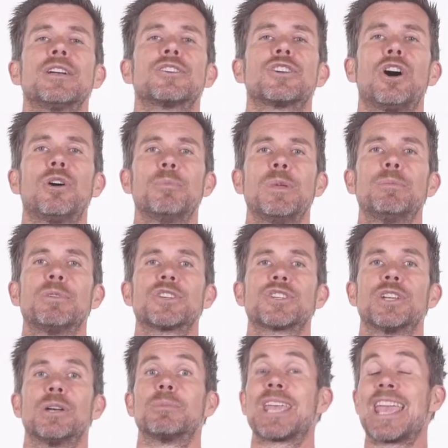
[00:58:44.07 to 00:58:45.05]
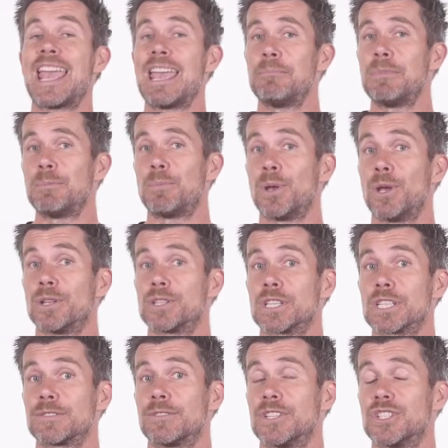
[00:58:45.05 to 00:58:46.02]
Gold membership can be
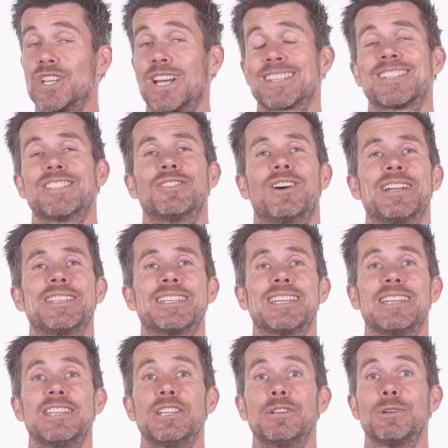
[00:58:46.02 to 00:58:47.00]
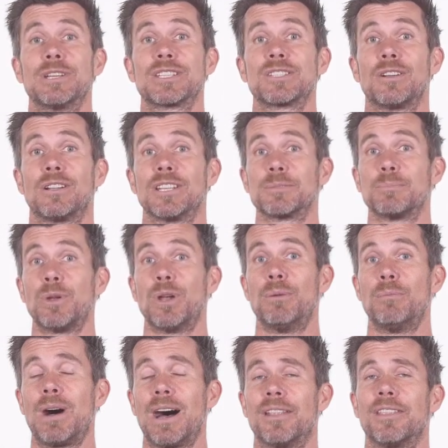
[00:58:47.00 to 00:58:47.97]
purchased for just nineteen US dollars per
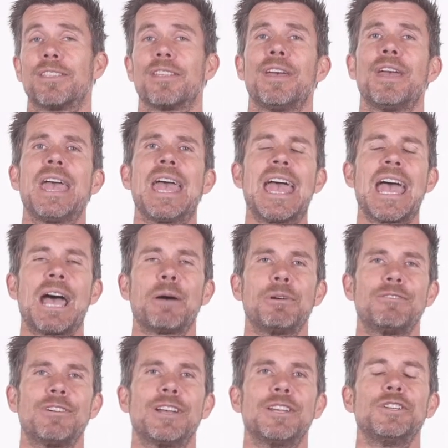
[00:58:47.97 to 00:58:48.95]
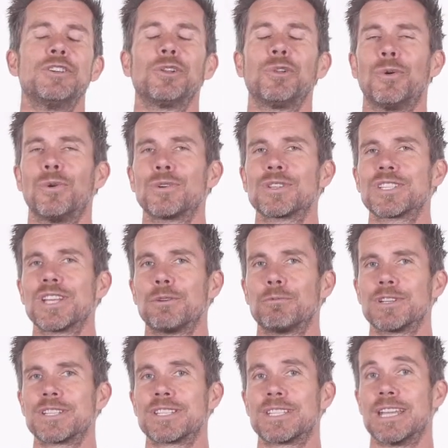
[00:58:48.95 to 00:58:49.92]
month. However, you'll also
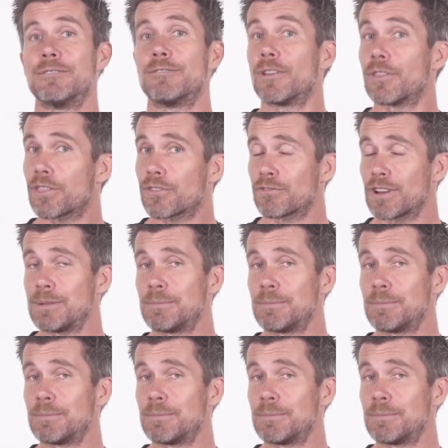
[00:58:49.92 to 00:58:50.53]
receive three